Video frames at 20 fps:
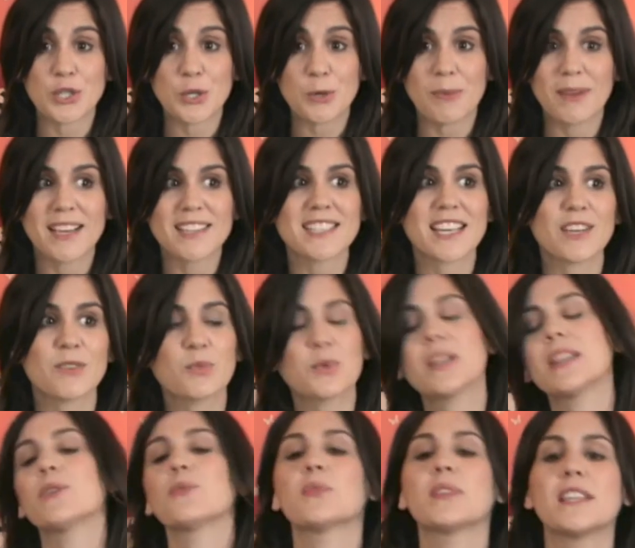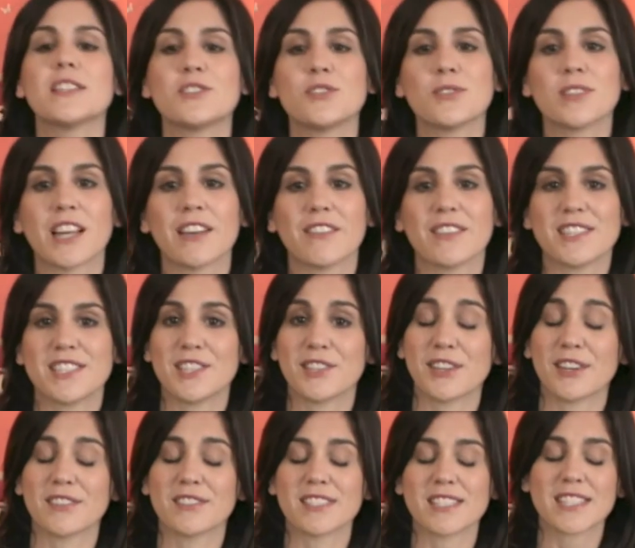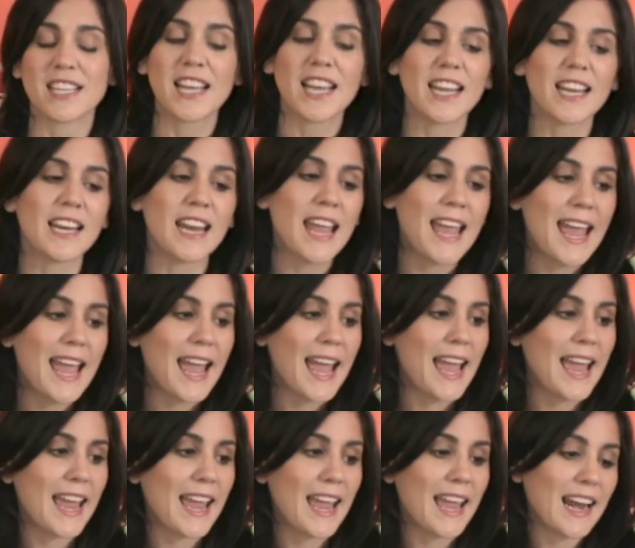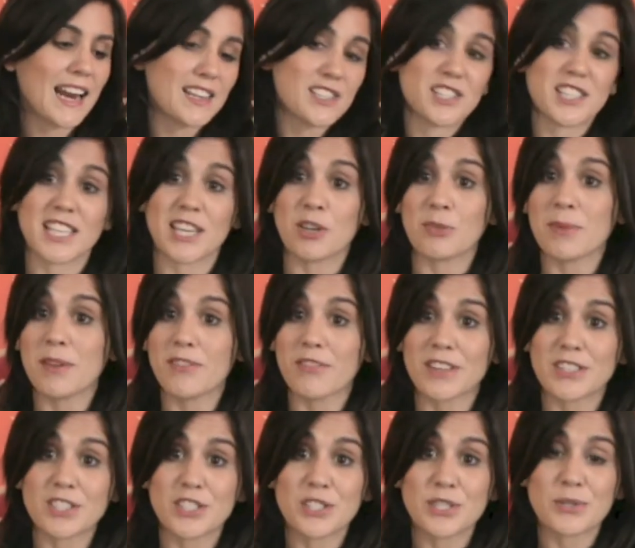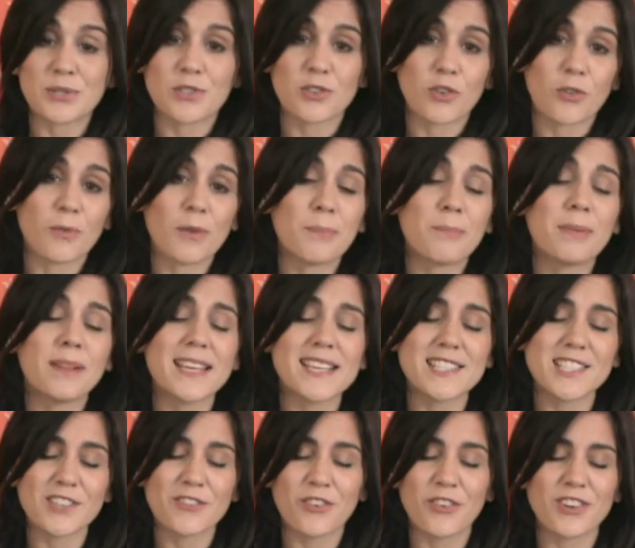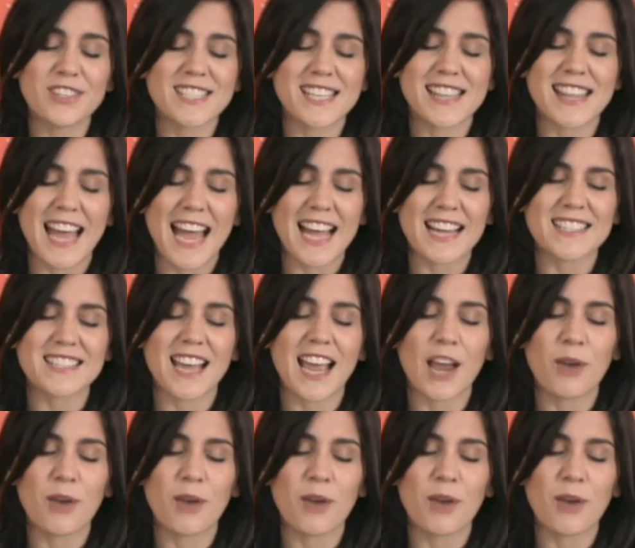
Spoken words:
because I really do love interior design, and I just think it'd be fun to do. So please look forward to that.